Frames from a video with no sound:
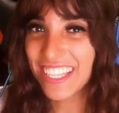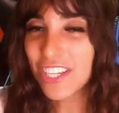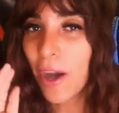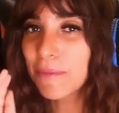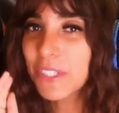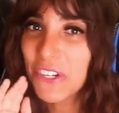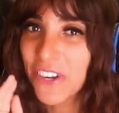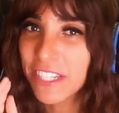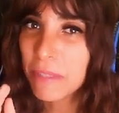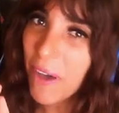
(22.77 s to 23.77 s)
Tom
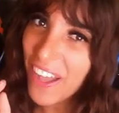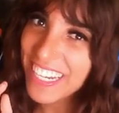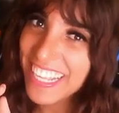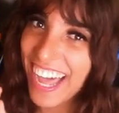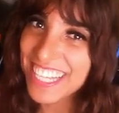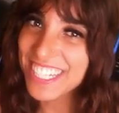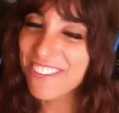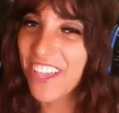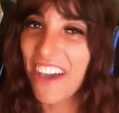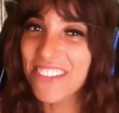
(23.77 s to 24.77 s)
Segura's podcast.
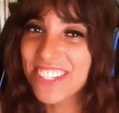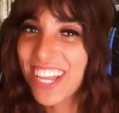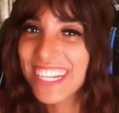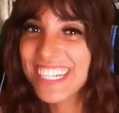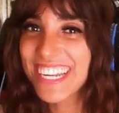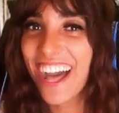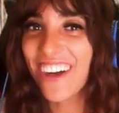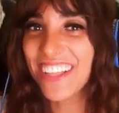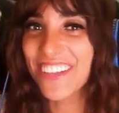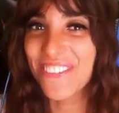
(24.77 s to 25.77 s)
If you haven't checked it
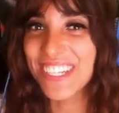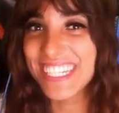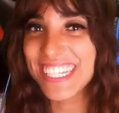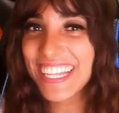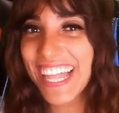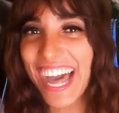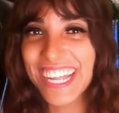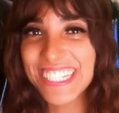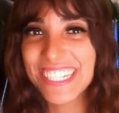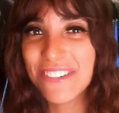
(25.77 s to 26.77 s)
out, it was
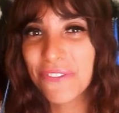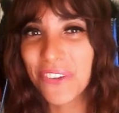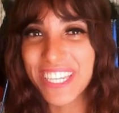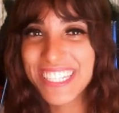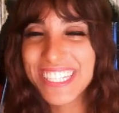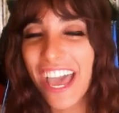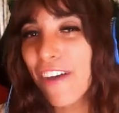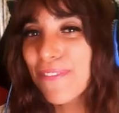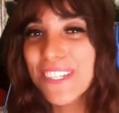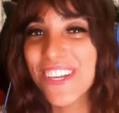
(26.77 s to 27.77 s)
last week's
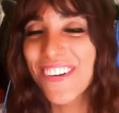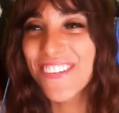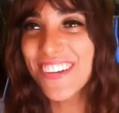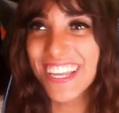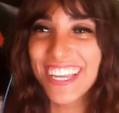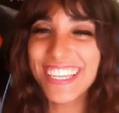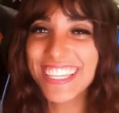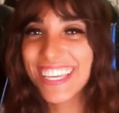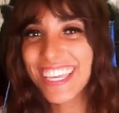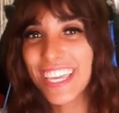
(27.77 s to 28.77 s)
episode.
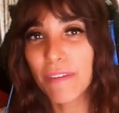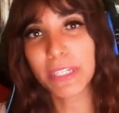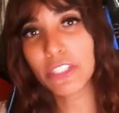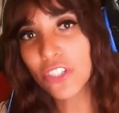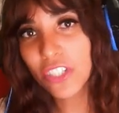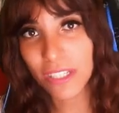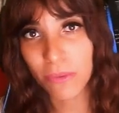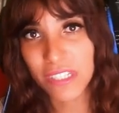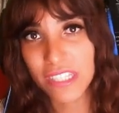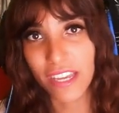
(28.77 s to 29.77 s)
Yeah, yeah, Big Dirty
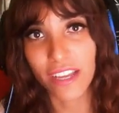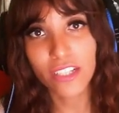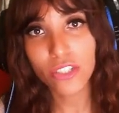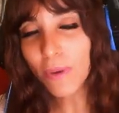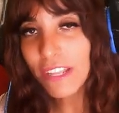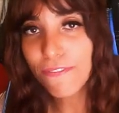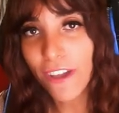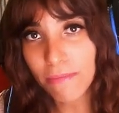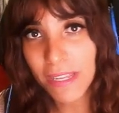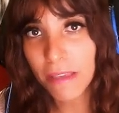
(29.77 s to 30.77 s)
was there.
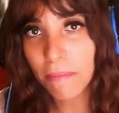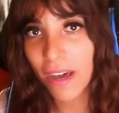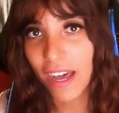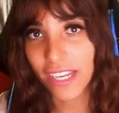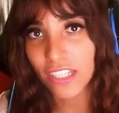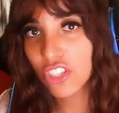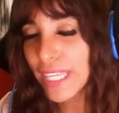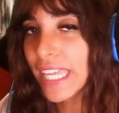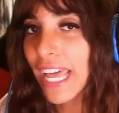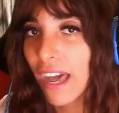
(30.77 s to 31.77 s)
25 minute mock.
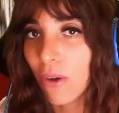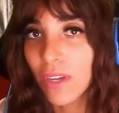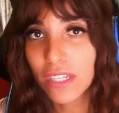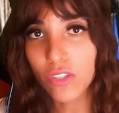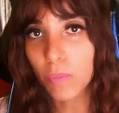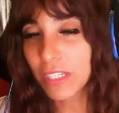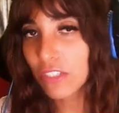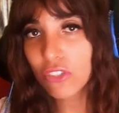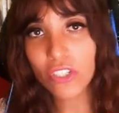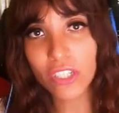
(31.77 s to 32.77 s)
Check it out. Yo, Big
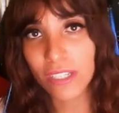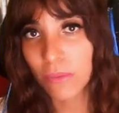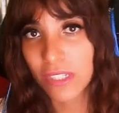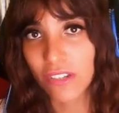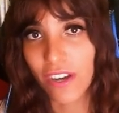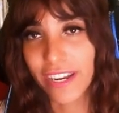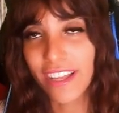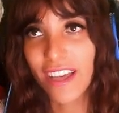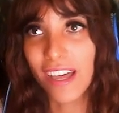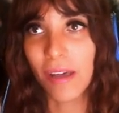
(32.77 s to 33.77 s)
Dirty was
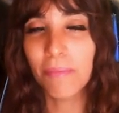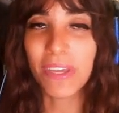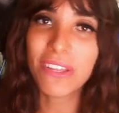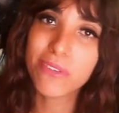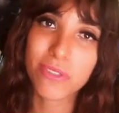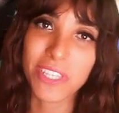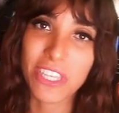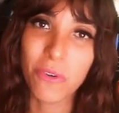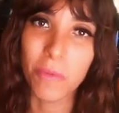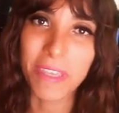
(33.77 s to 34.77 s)
on. Um, but it was
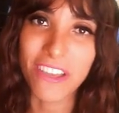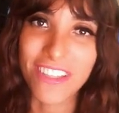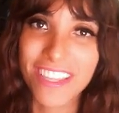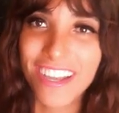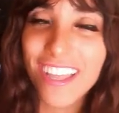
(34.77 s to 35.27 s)
really cool being on there.